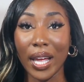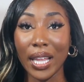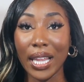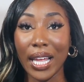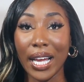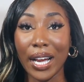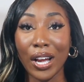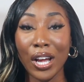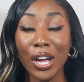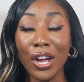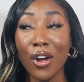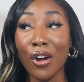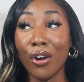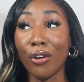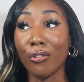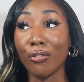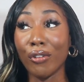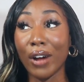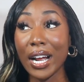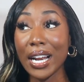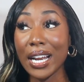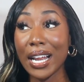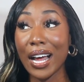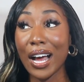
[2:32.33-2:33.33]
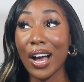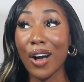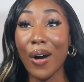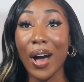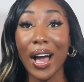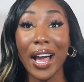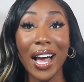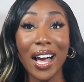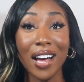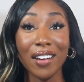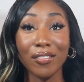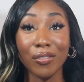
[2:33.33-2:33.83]
Like right now I
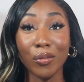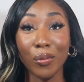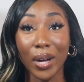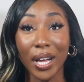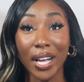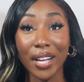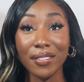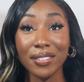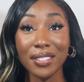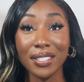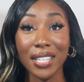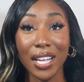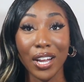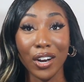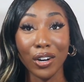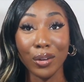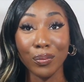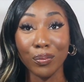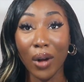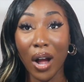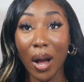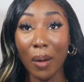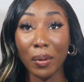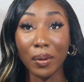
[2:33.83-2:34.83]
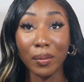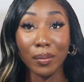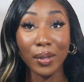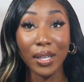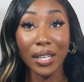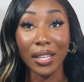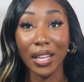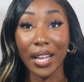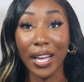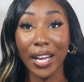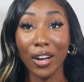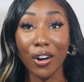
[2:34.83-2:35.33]
have wefts that are probably
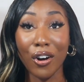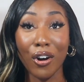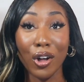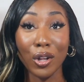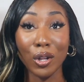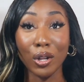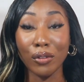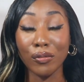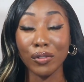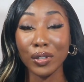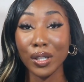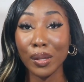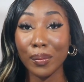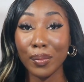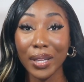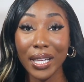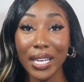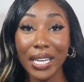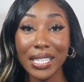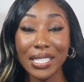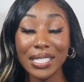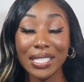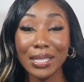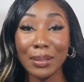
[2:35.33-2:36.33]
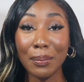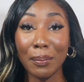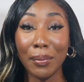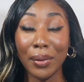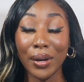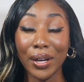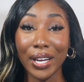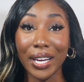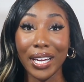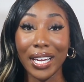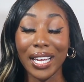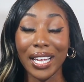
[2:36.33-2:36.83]
like all over the place,
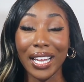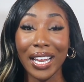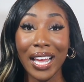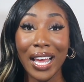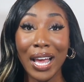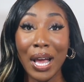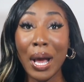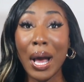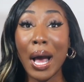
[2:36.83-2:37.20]
but